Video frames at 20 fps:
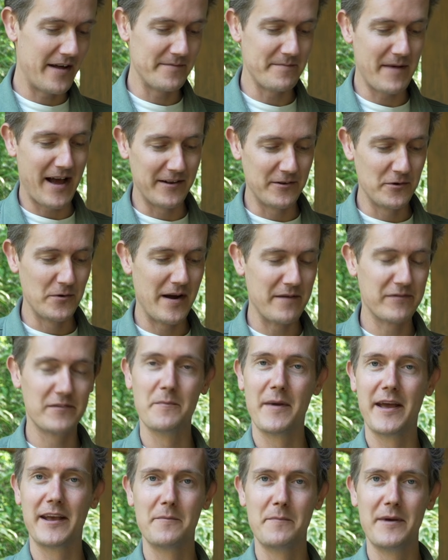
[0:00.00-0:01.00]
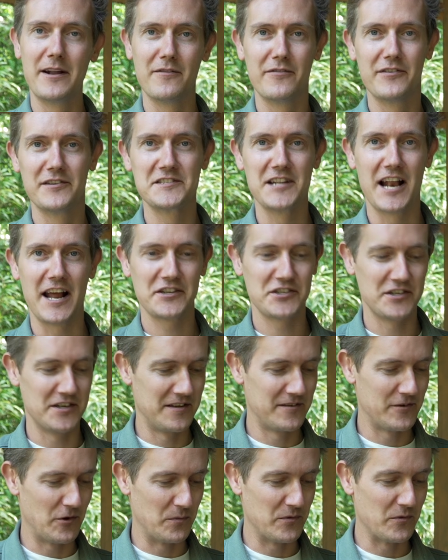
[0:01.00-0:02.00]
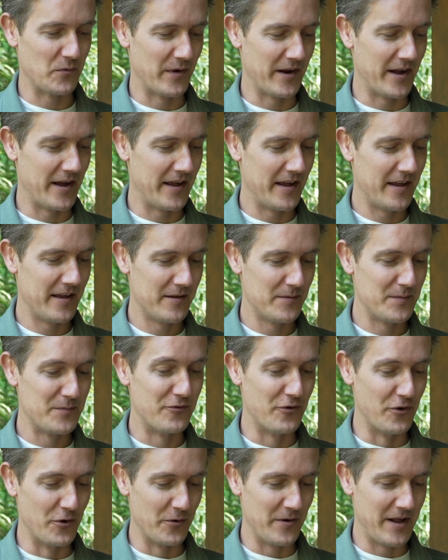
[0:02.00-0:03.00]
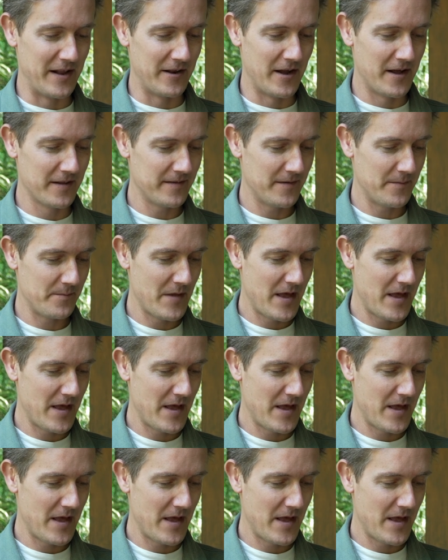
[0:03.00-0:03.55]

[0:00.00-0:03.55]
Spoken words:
I do have to make a bit of a selection in terms of what I prune and not.